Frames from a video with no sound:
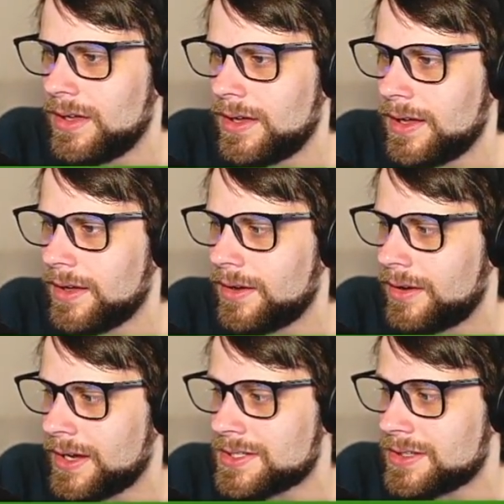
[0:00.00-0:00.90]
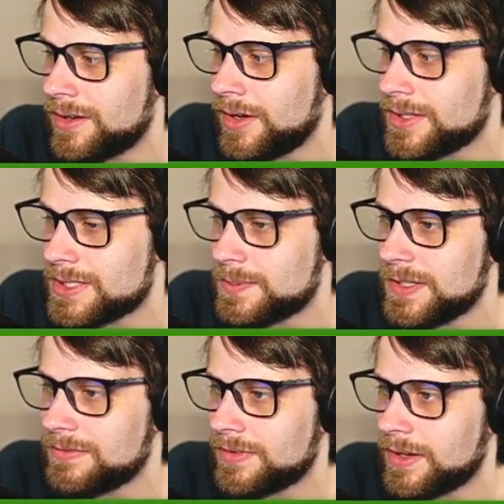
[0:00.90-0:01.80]
actually on
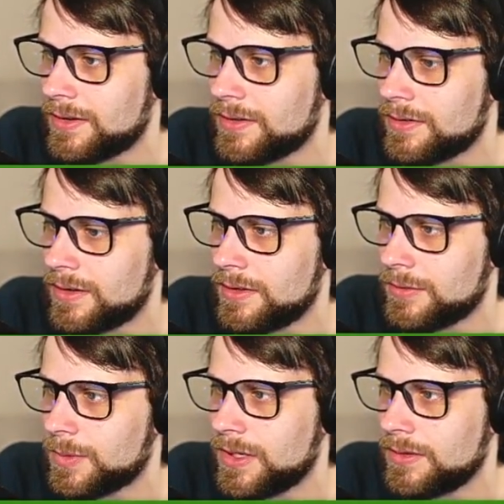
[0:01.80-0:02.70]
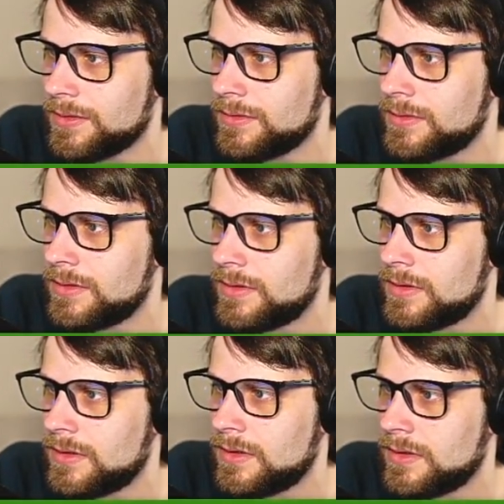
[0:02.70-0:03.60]
Spitfire as well.
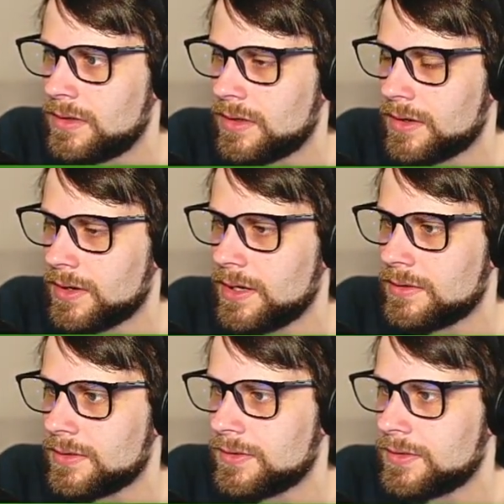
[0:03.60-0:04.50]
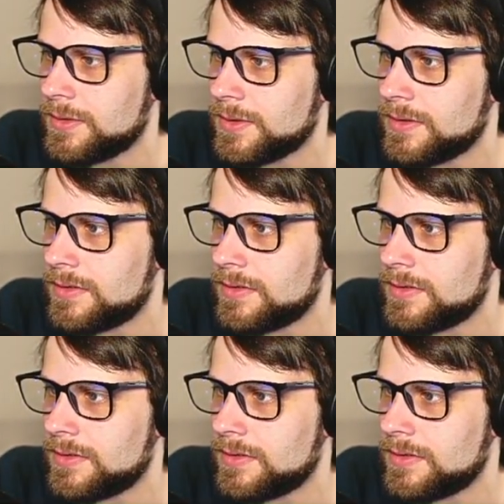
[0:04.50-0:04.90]
All right, let's do it.